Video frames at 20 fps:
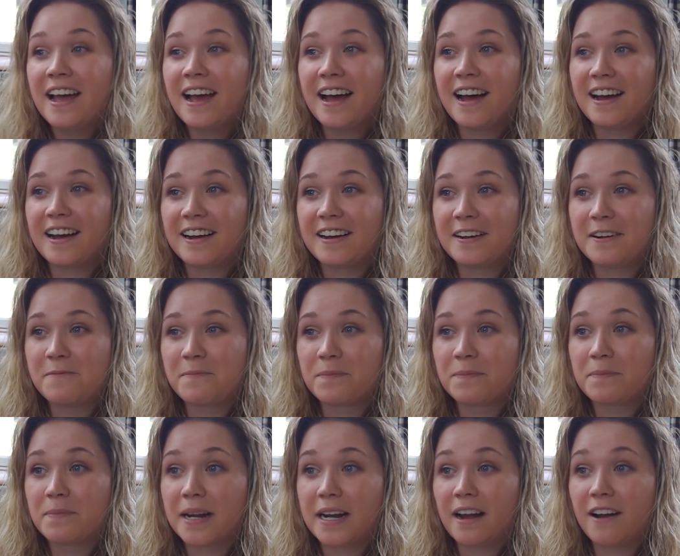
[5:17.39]

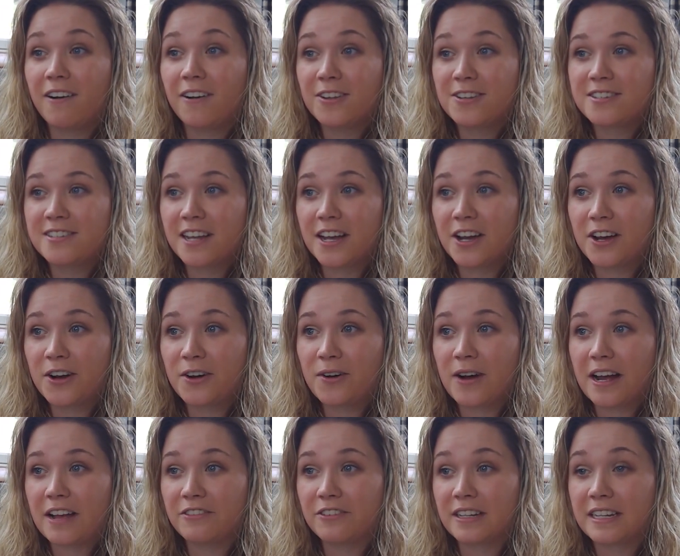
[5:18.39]
But also
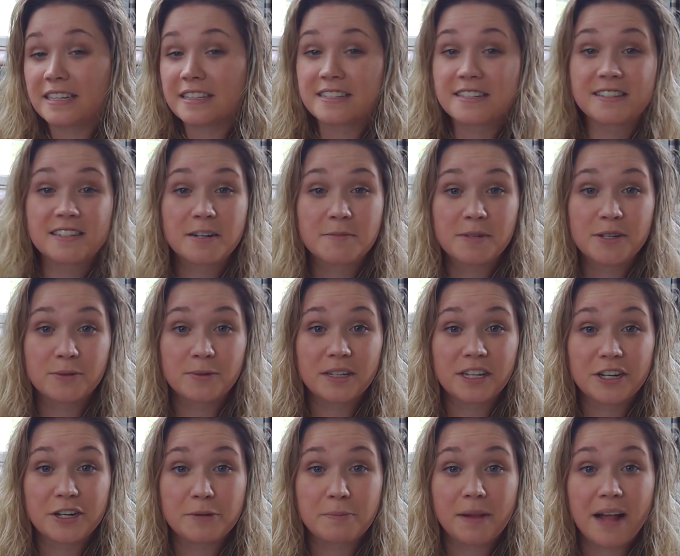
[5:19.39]
I feel like this is gonna be a really
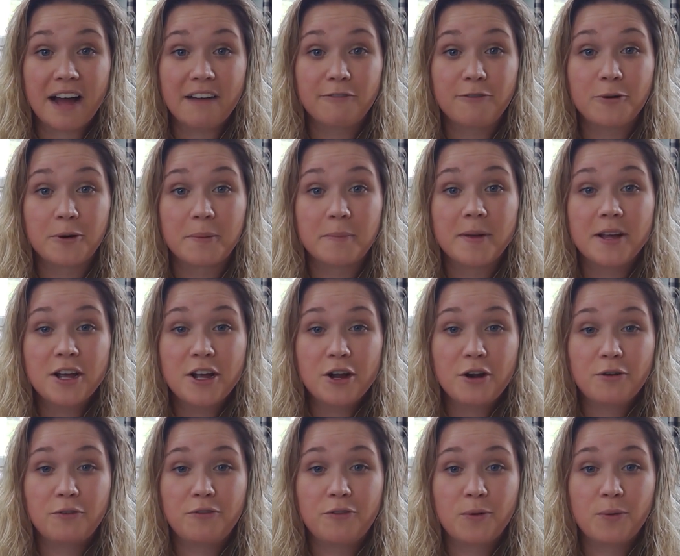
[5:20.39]
good platform
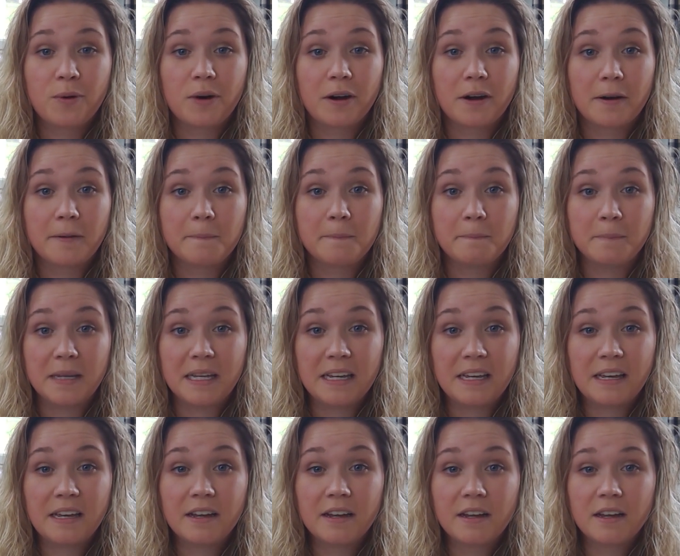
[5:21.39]
for
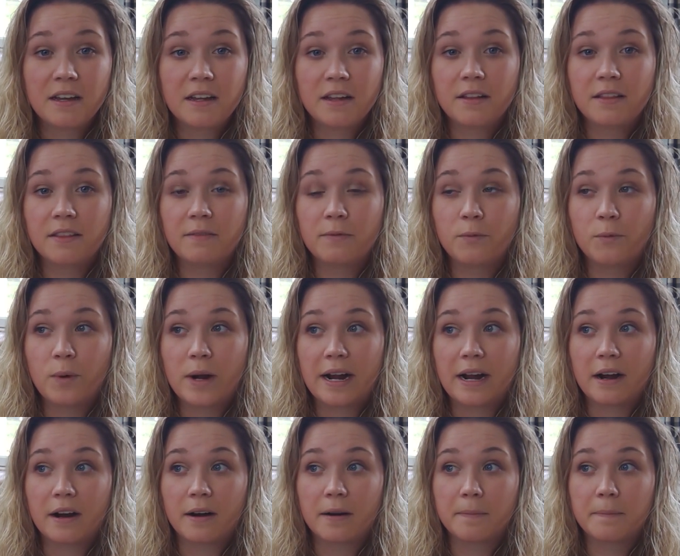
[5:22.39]
me,
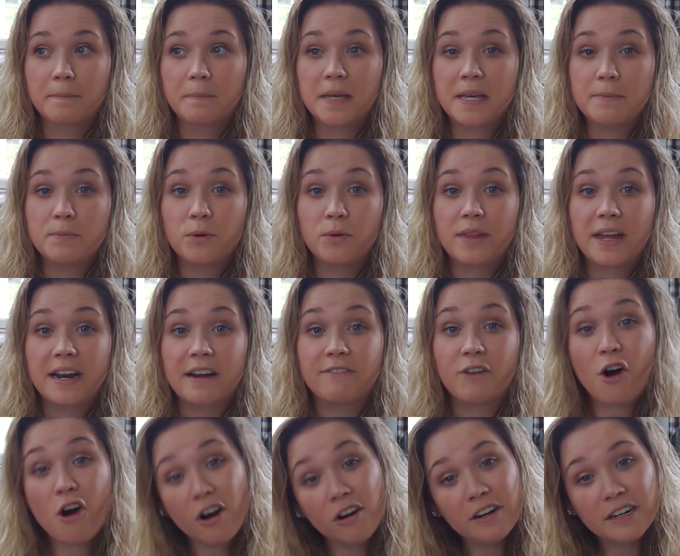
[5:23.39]
where people that have
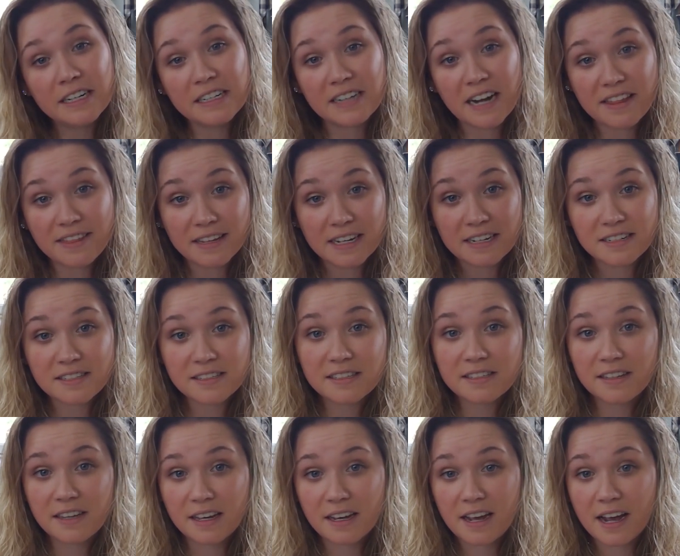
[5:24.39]
already done this
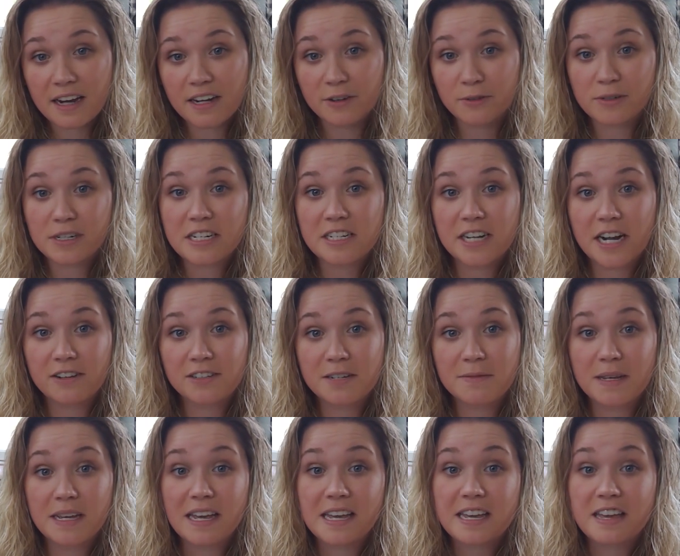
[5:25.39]
can kind of reach out to
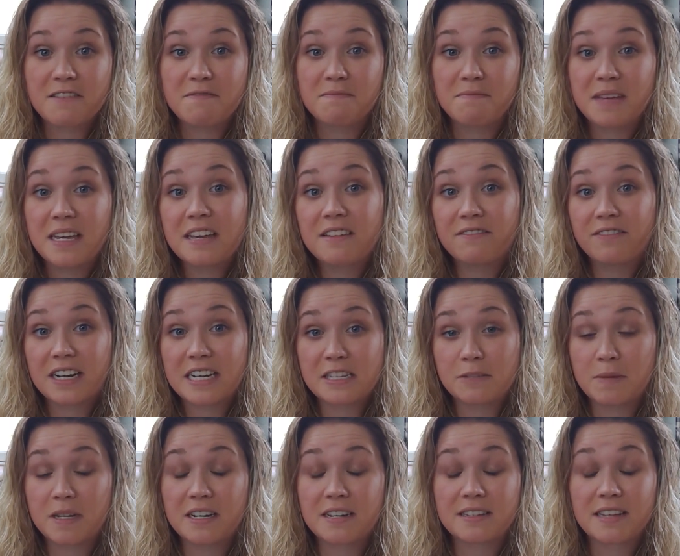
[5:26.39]
me and give me advice,
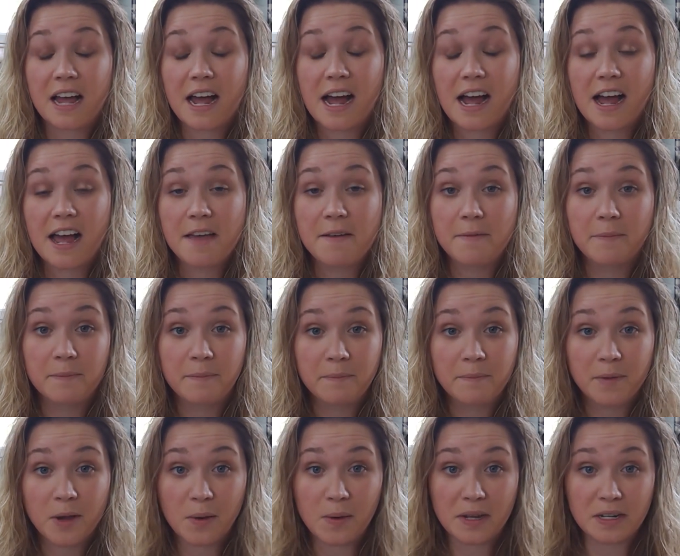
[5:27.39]
because I'm
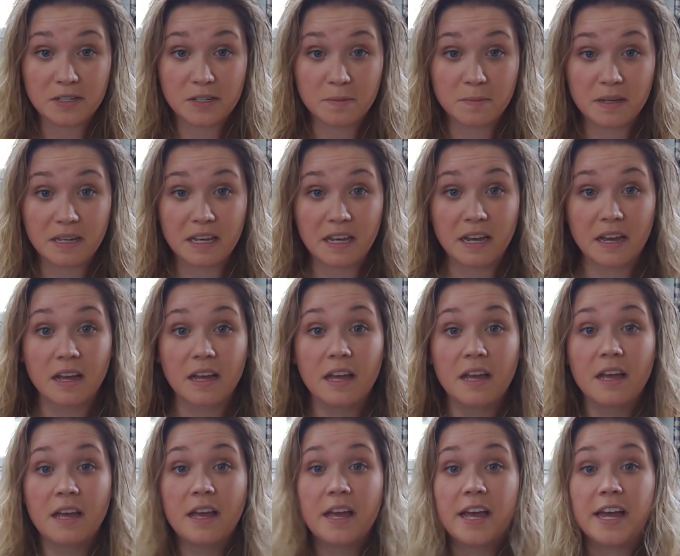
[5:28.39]
going to be
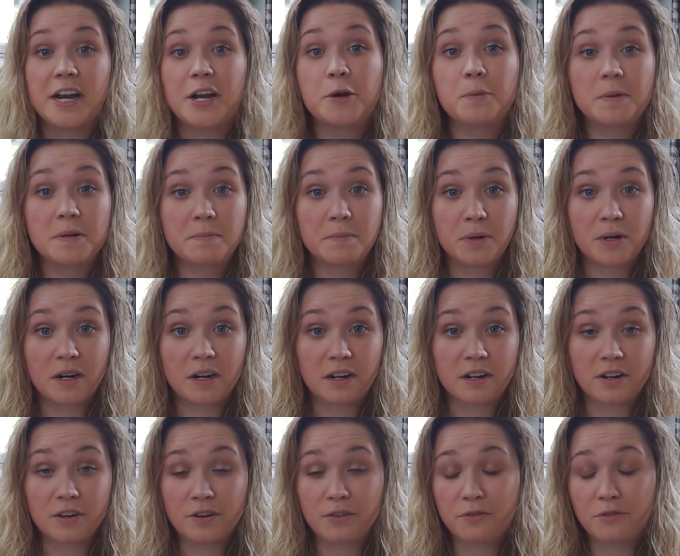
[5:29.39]
an open book
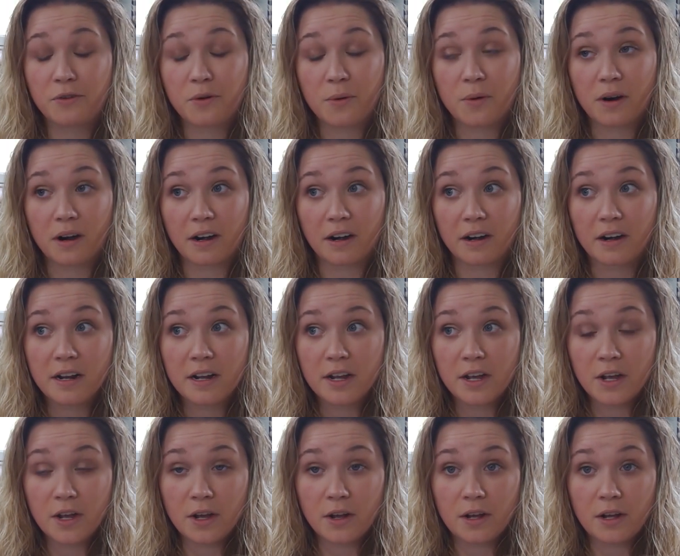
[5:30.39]
for
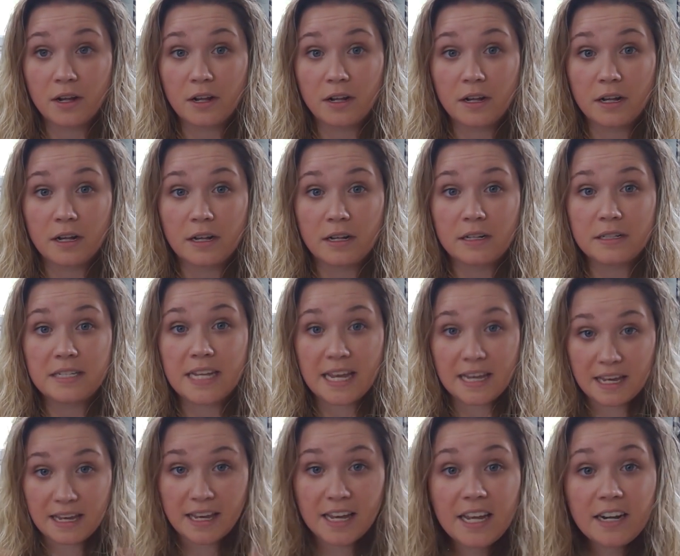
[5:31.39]

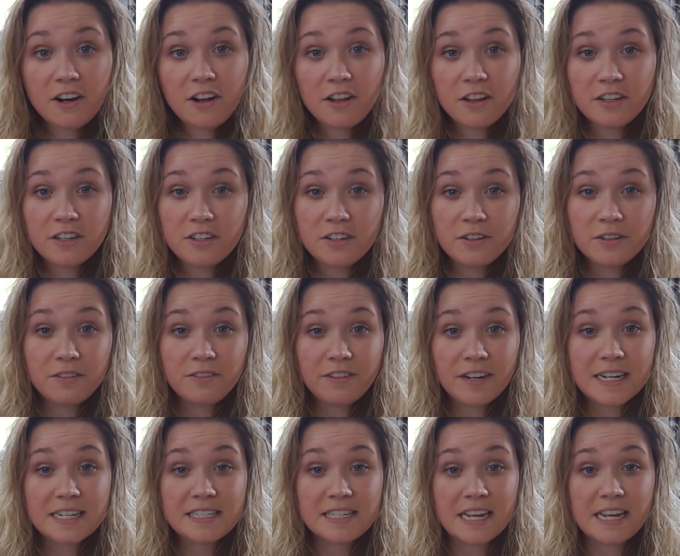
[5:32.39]
taking in all of new
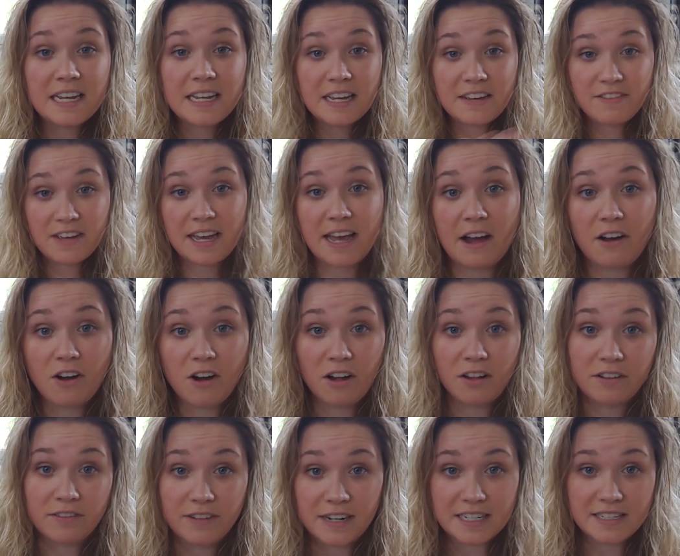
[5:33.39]
advice and giving out all
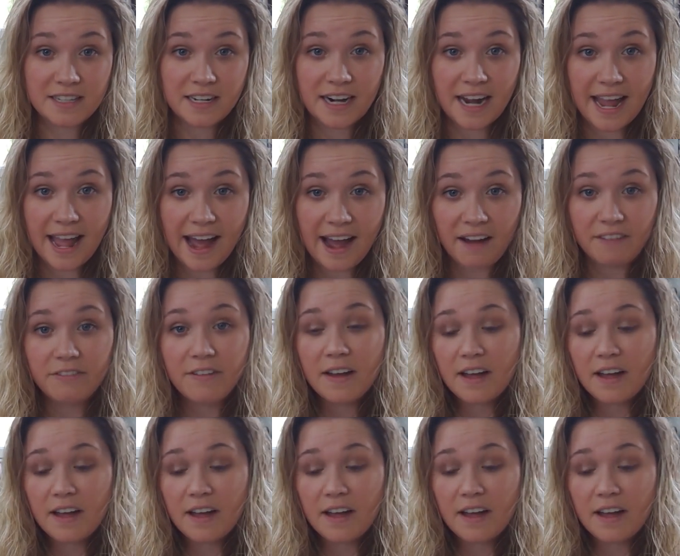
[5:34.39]
advice that I have.